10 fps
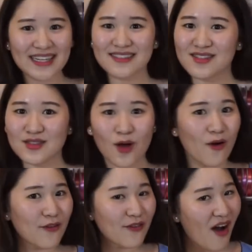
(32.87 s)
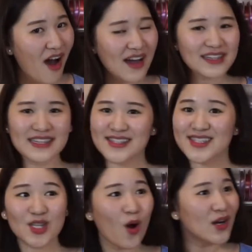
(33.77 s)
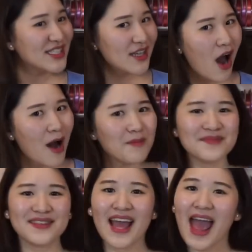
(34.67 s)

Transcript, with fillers: it's so fun, it's so yum.